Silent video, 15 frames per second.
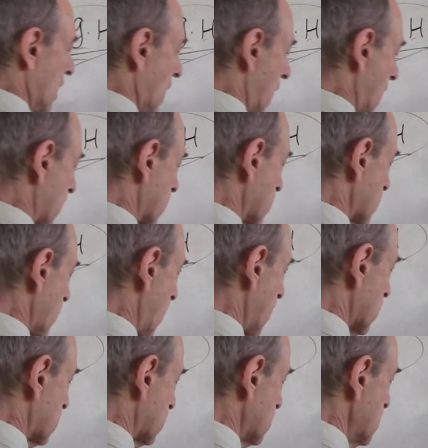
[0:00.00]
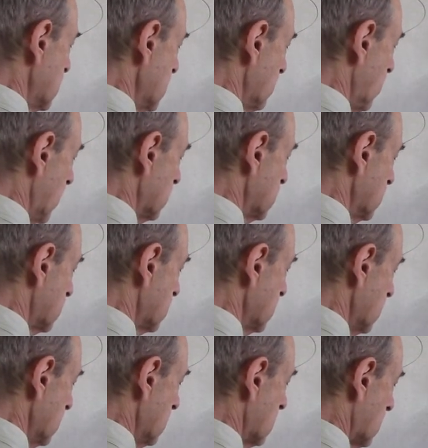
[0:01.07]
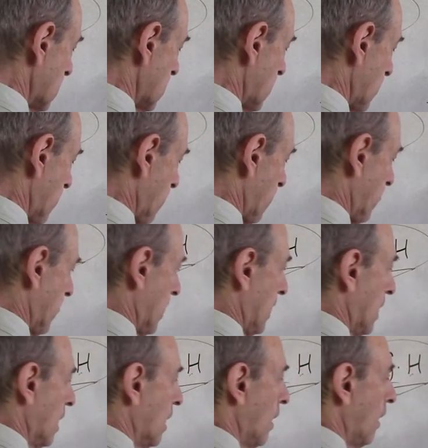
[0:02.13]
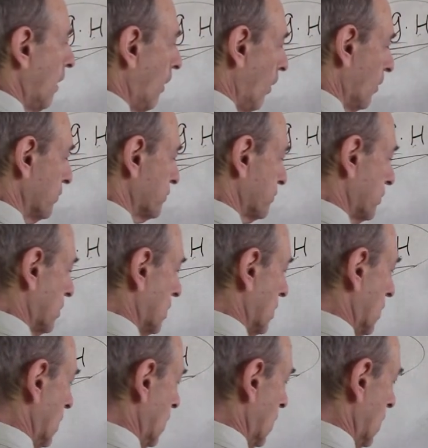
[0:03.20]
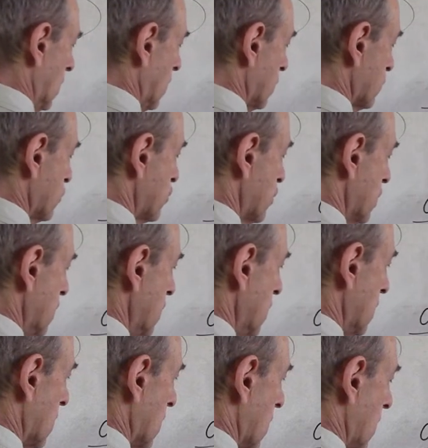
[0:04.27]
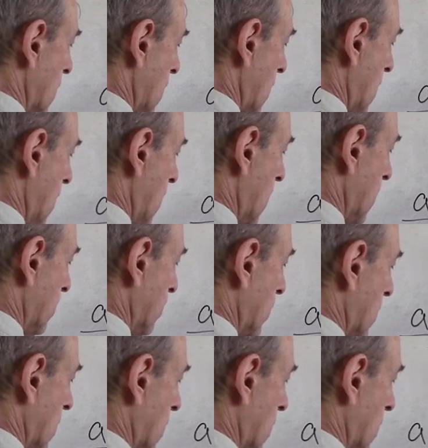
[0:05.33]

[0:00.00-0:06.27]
I can write g by dt of gm